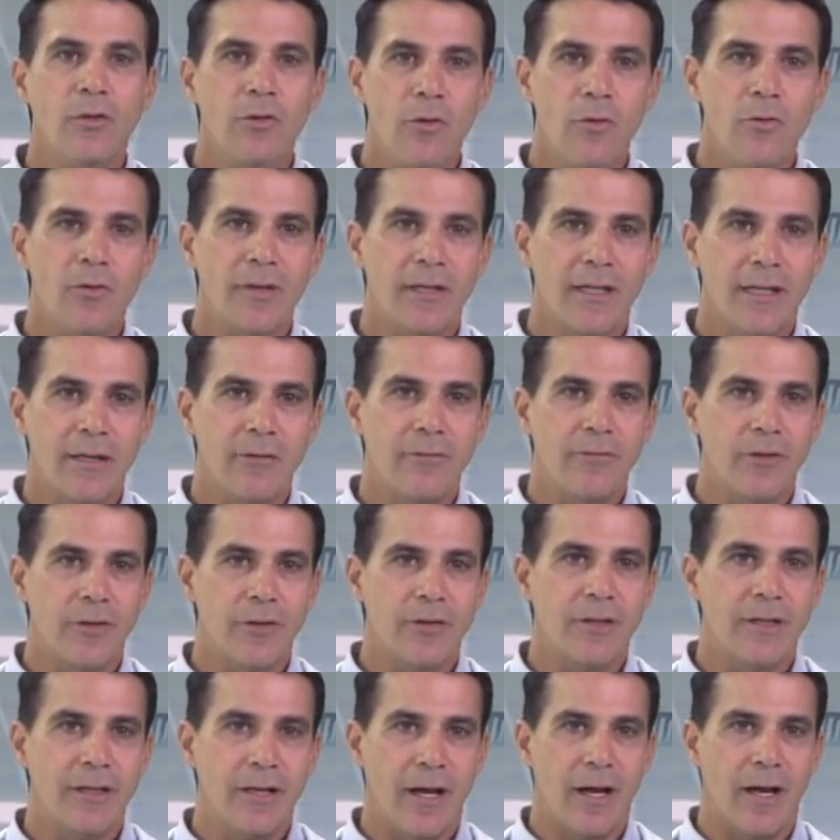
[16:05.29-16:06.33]
don't give your
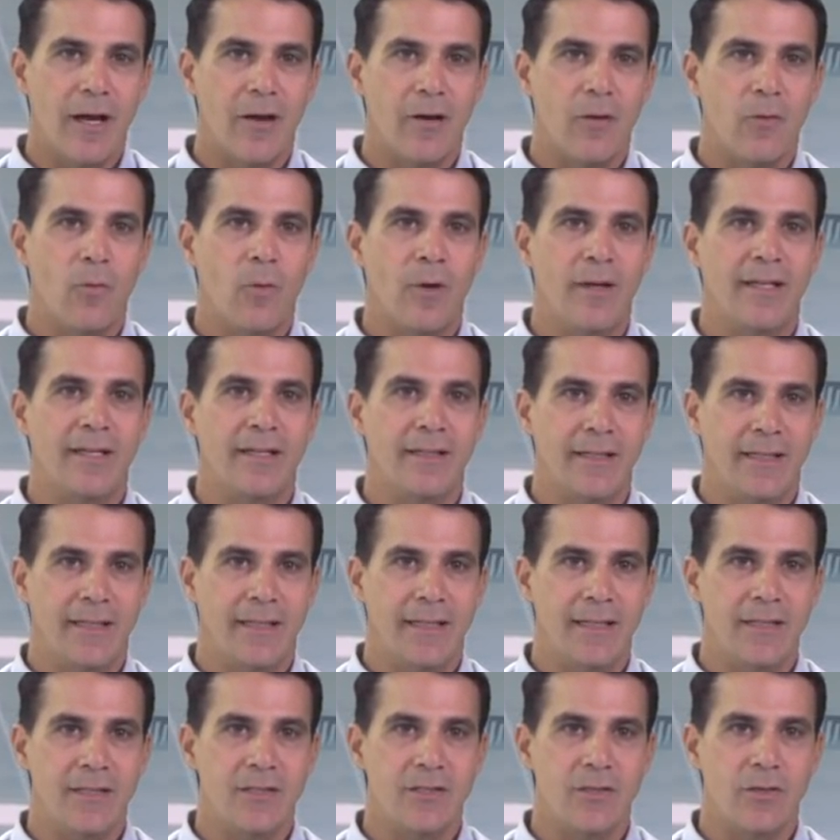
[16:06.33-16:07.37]
gut what it
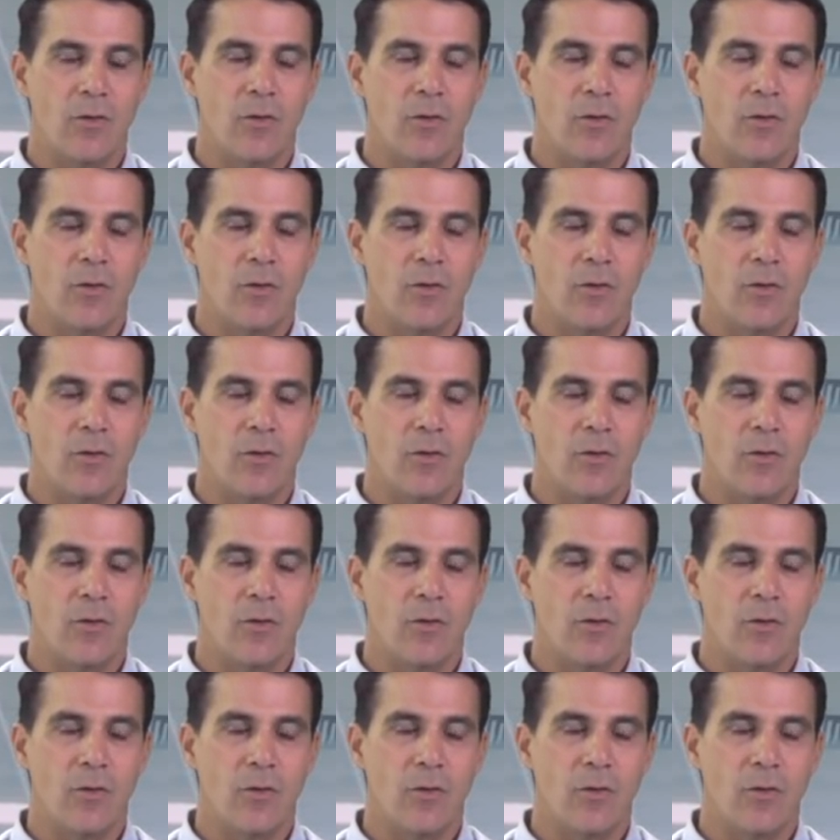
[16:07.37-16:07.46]
needs,